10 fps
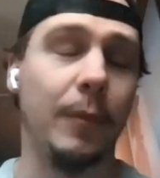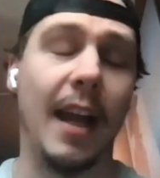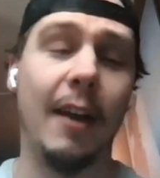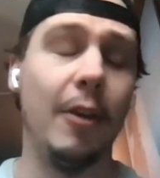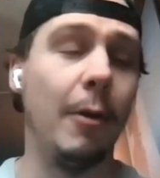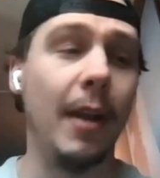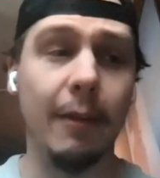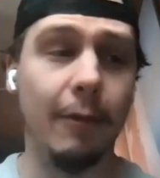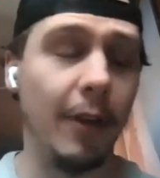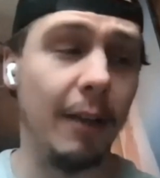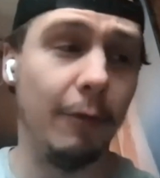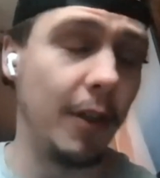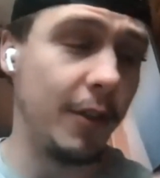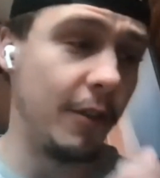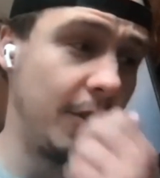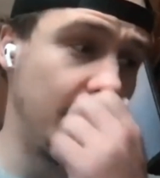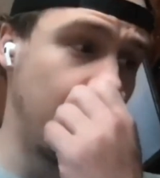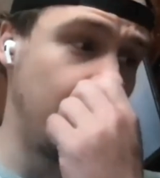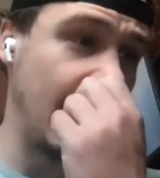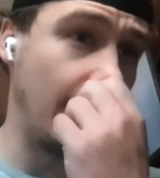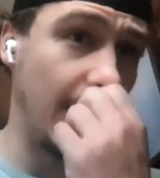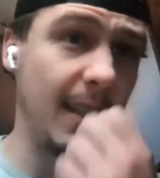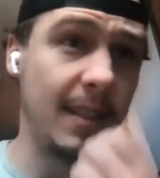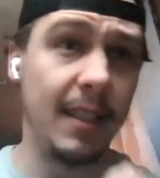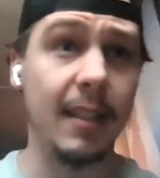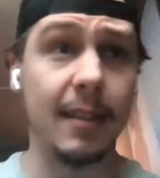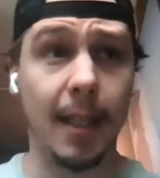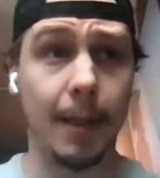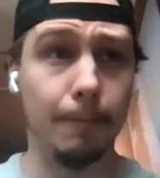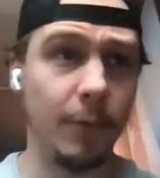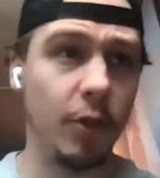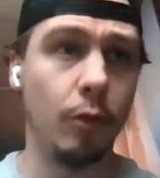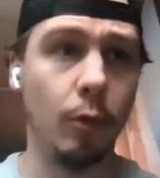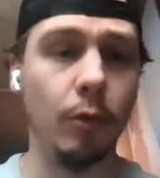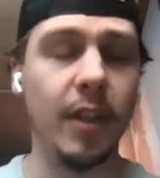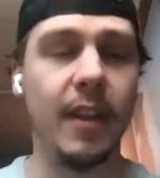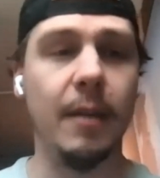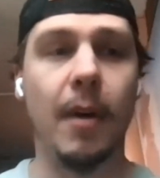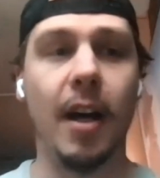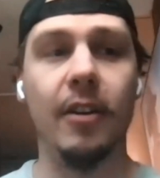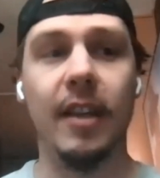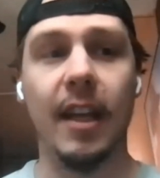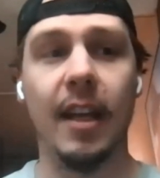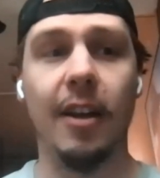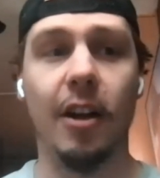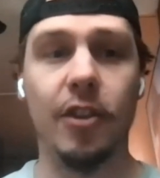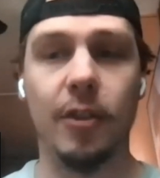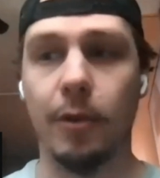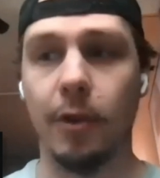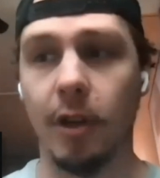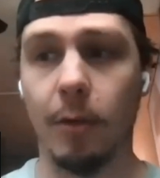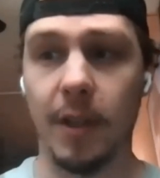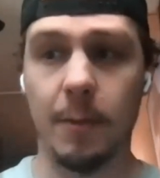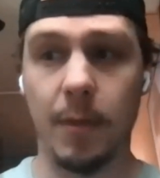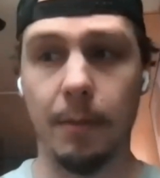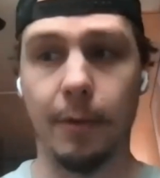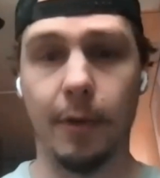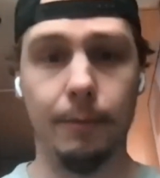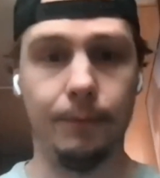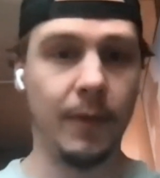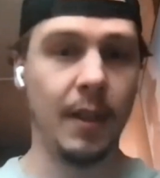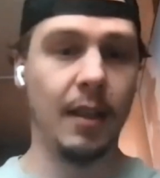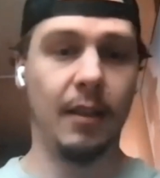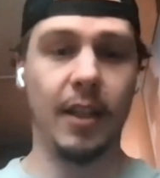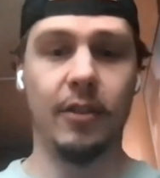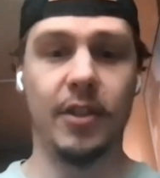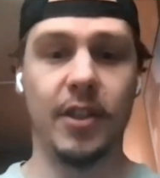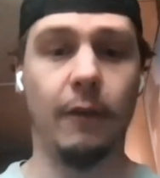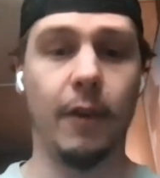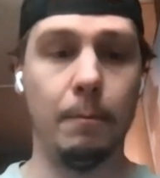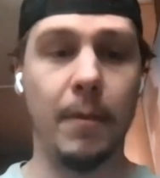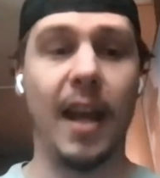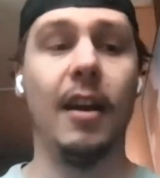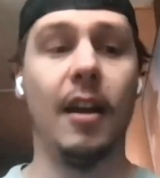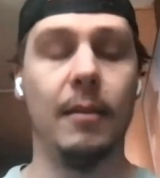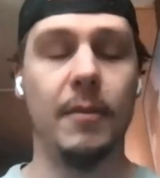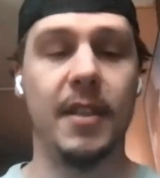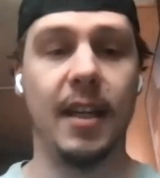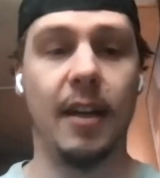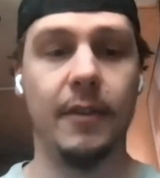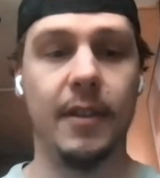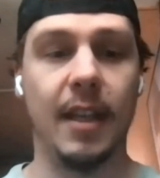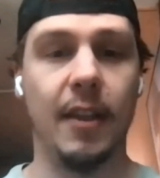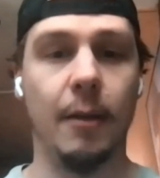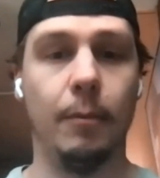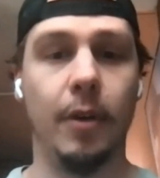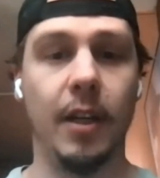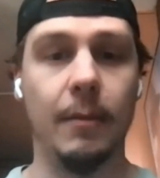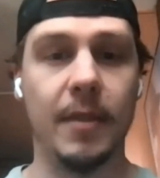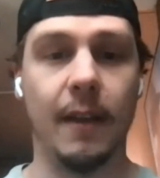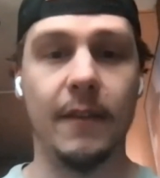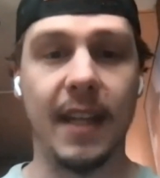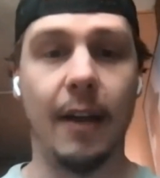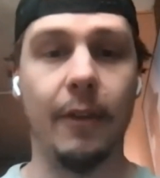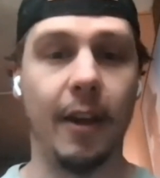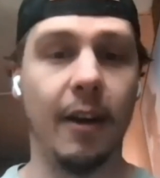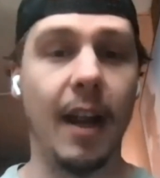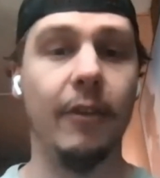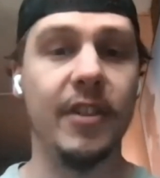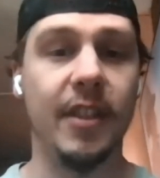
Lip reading: I don't know, any influencers who do that. What I see is like truly the modern day entrepreneur where these people like yourself are betting on themselves and they're putting themselves out there every